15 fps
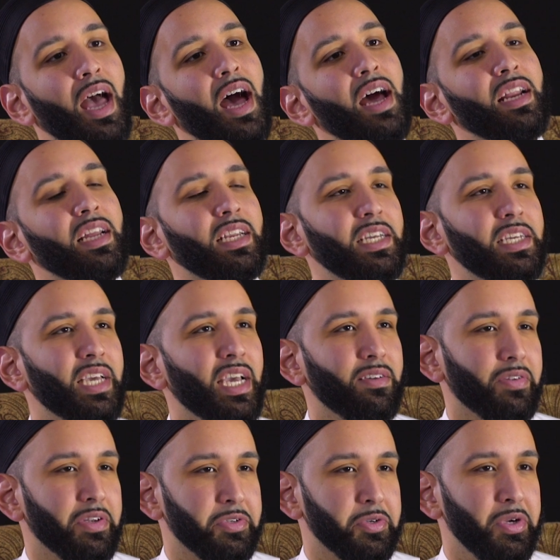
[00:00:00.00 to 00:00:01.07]
arini
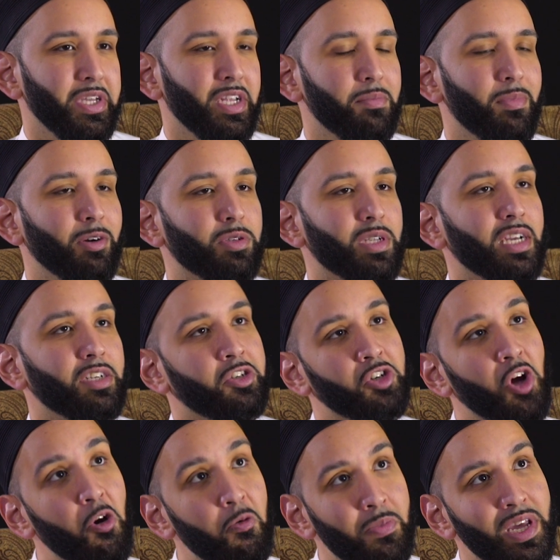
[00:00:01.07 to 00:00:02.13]
kayfa tuhyi al-mawta,
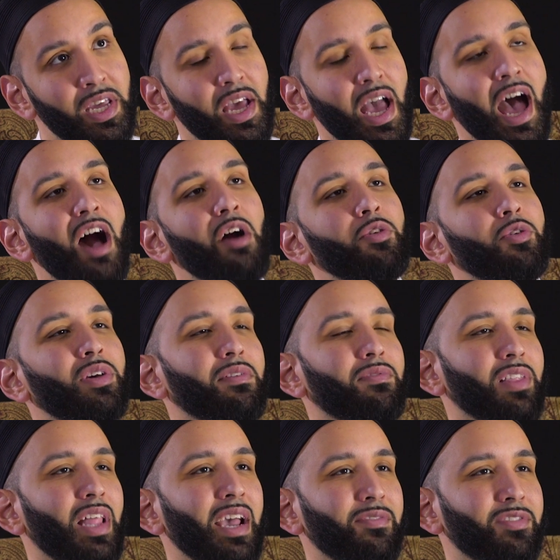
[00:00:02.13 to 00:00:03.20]
show me how you
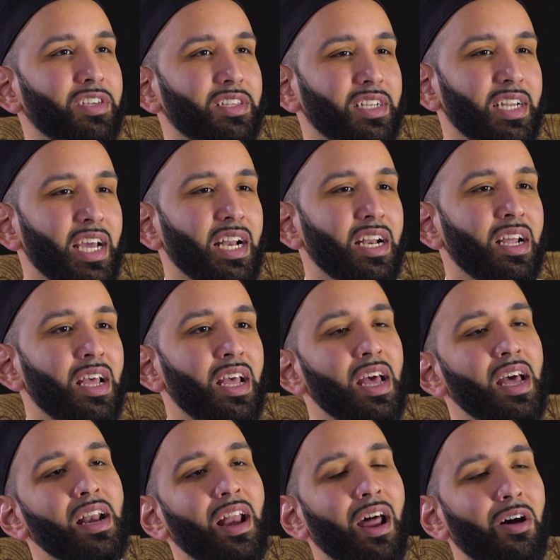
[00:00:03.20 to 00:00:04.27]
give life to the dead.
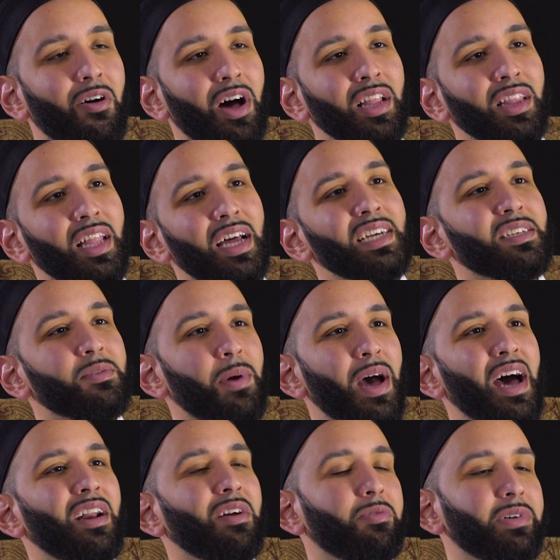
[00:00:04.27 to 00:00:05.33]
Now Allah
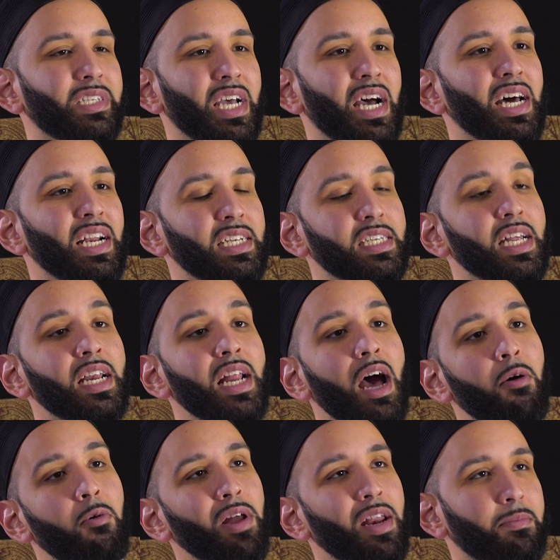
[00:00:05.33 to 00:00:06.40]
subhanahu wa ta'ala said,
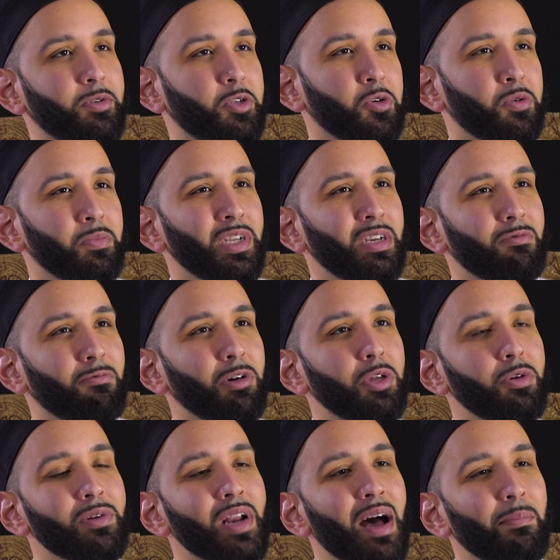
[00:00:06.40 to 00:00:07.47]
awalam tu'min, will
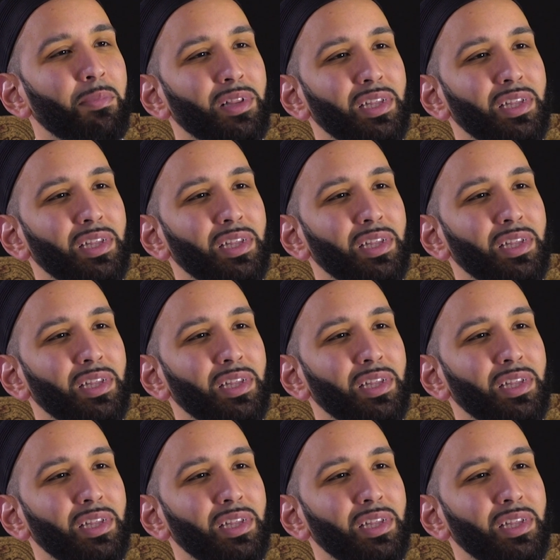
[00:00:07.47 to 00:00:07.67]
you not